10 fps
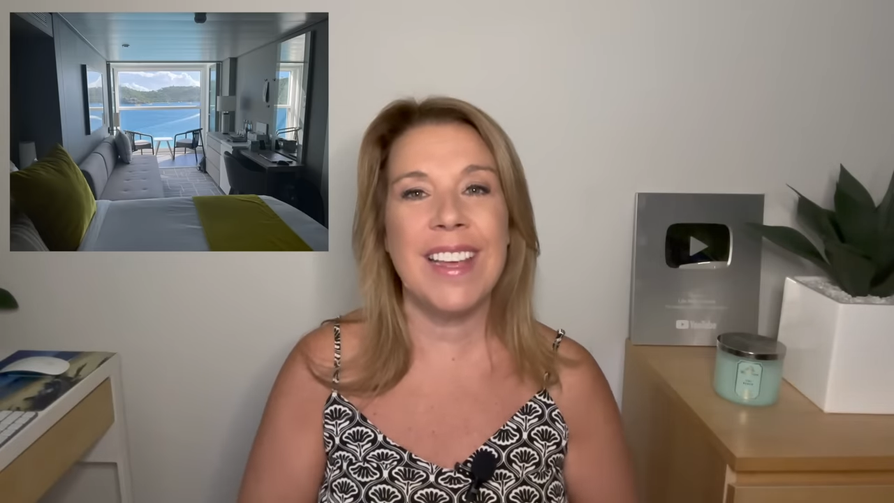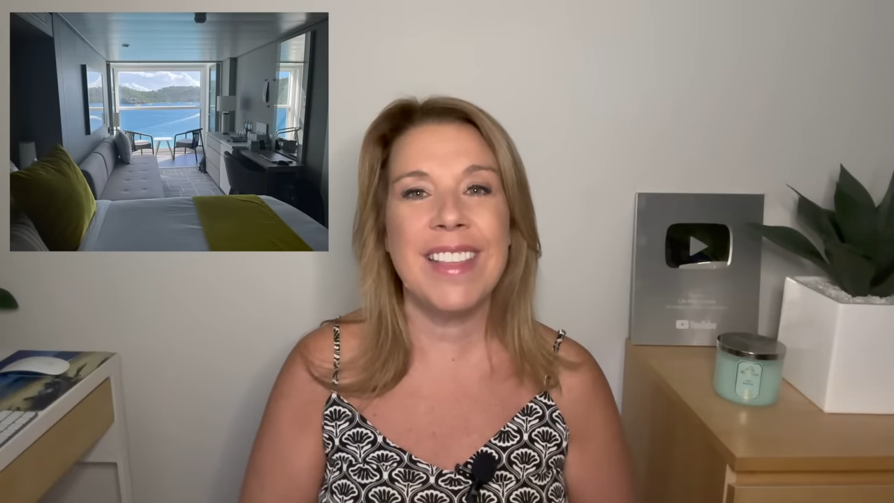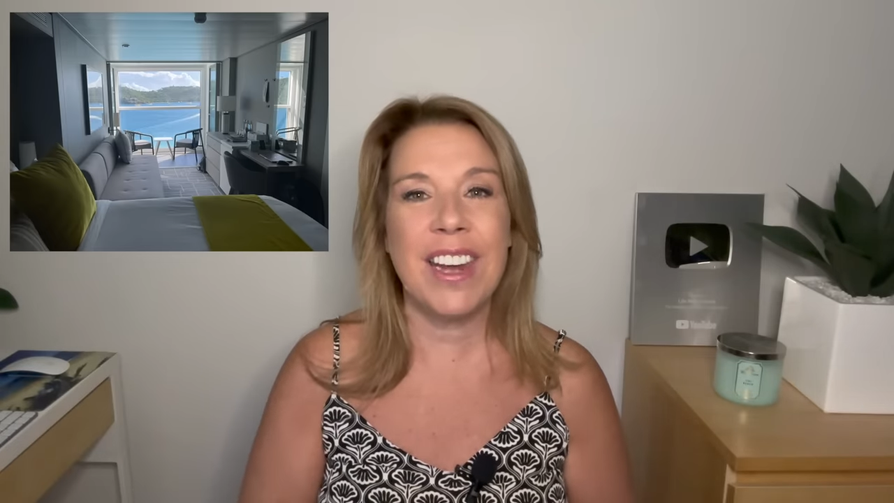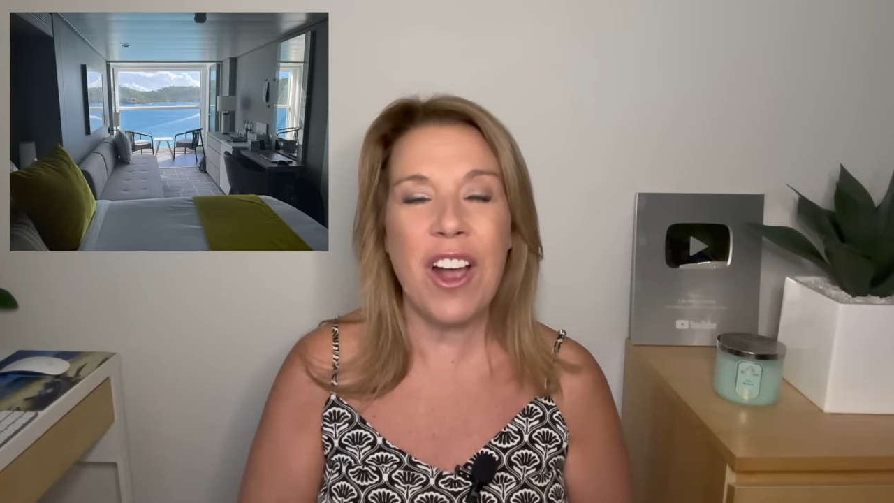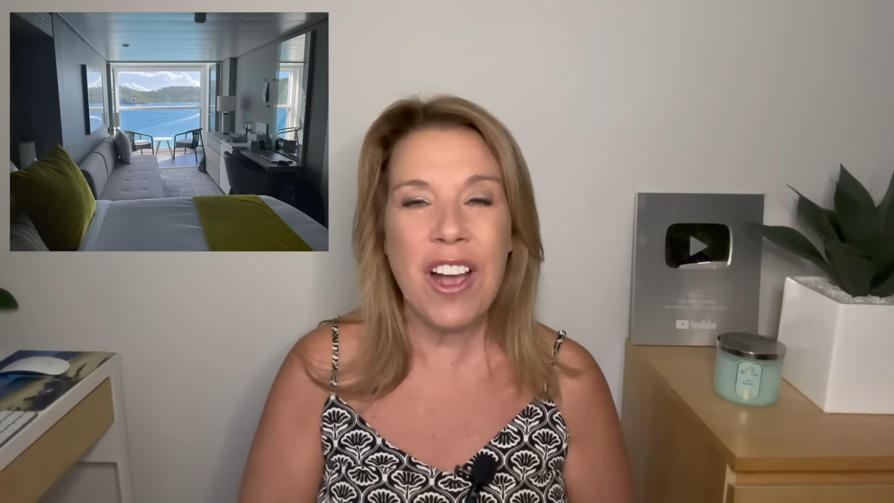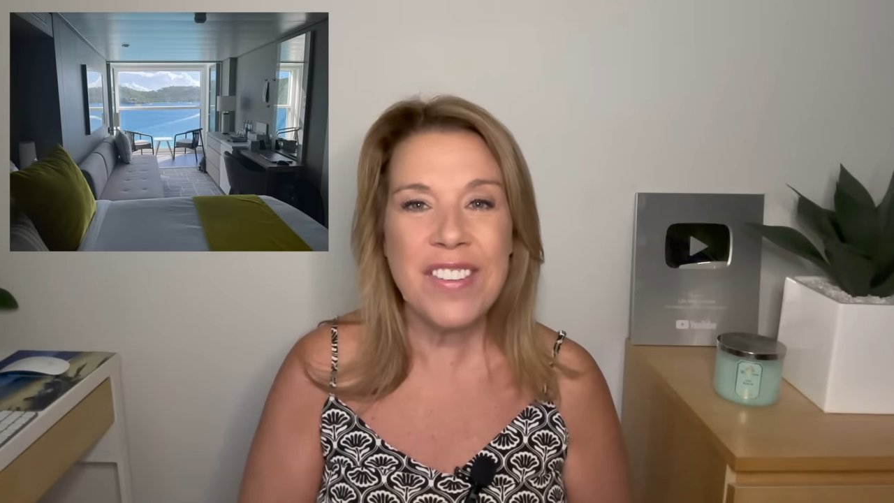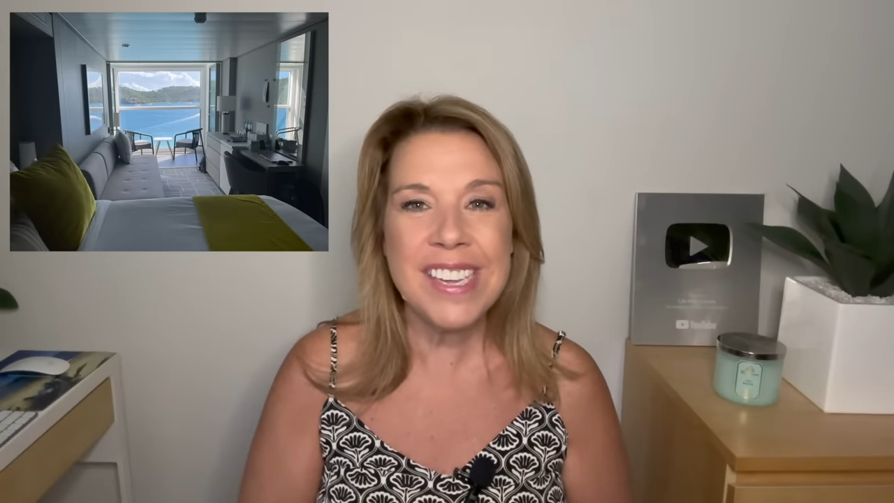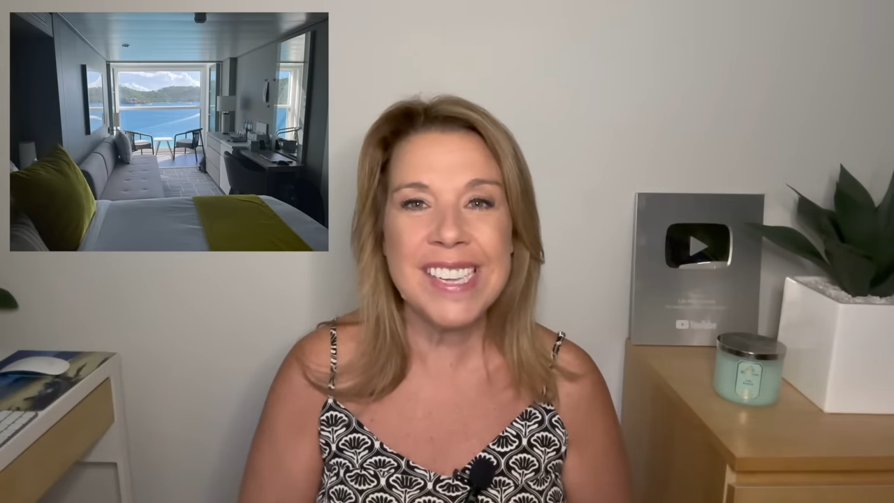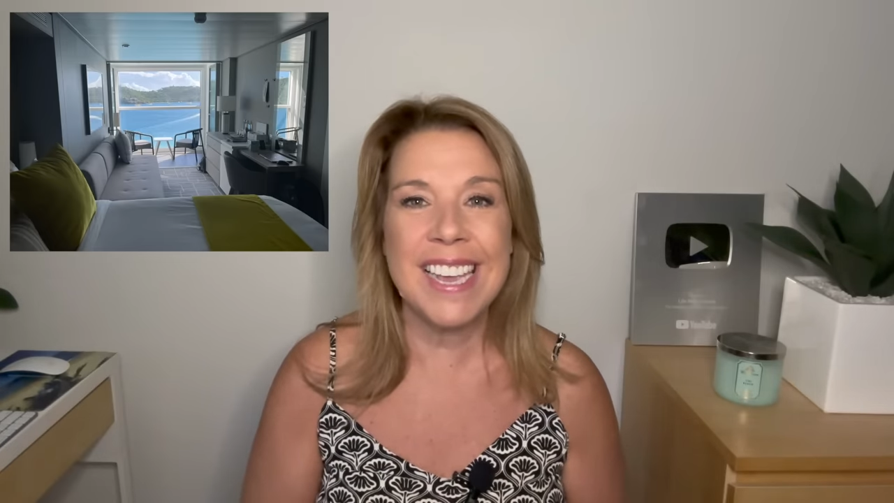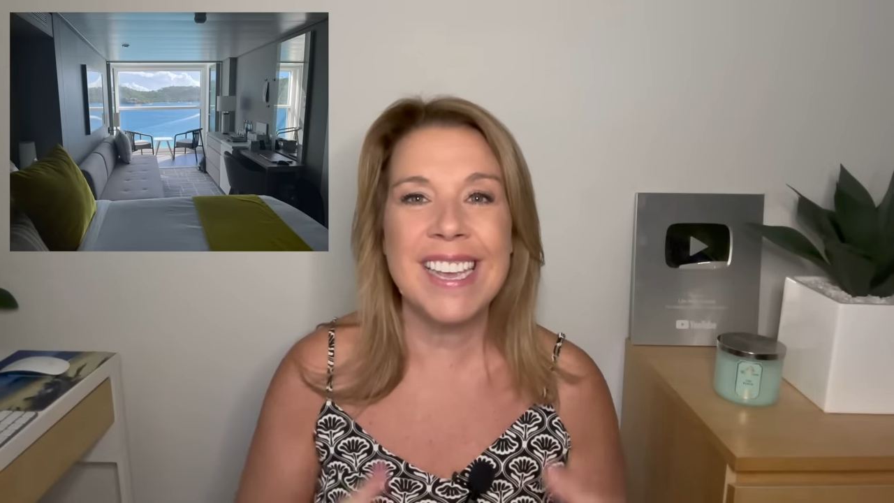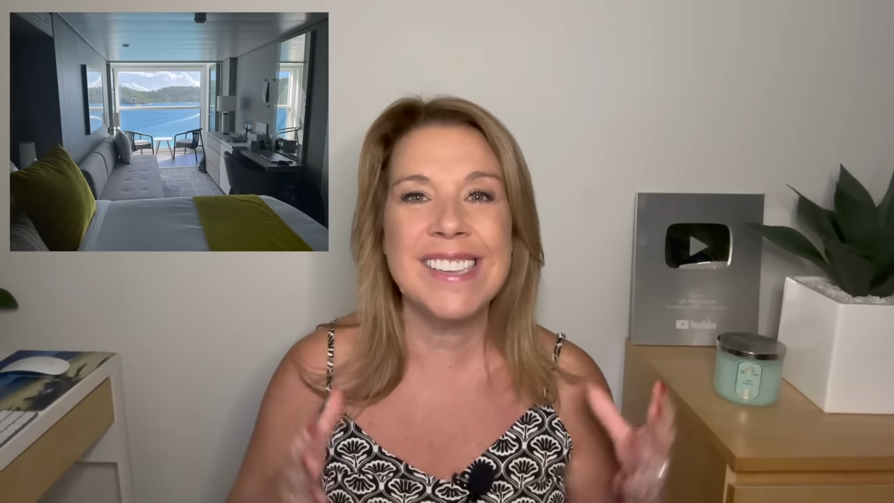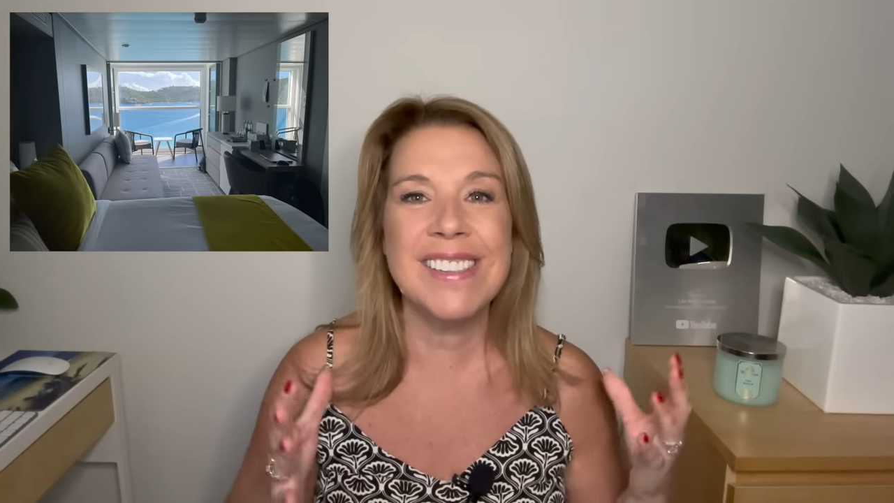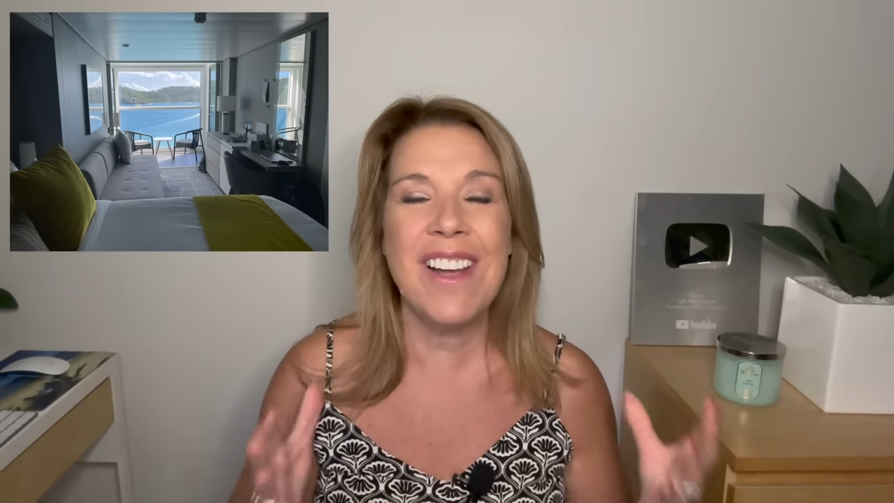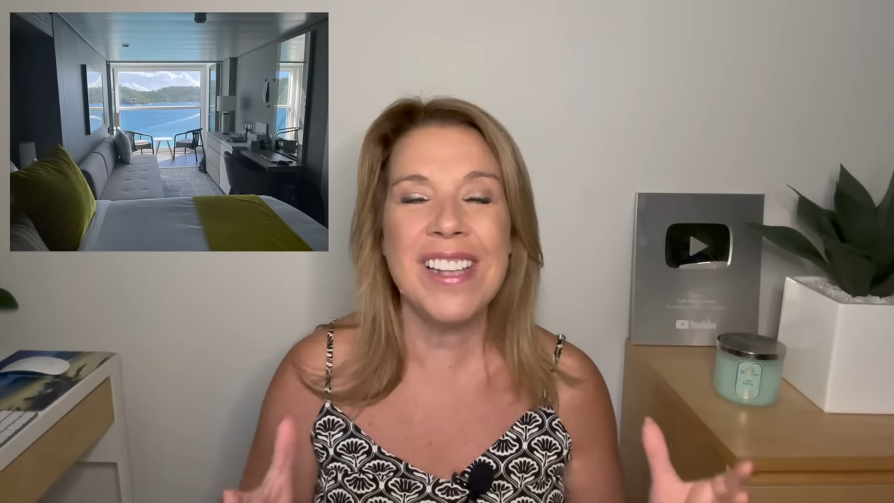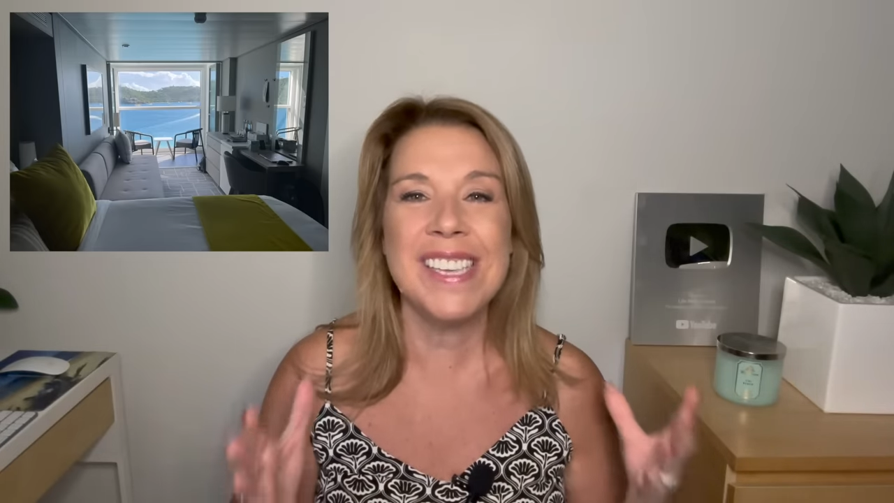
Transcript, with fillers: that obviously is not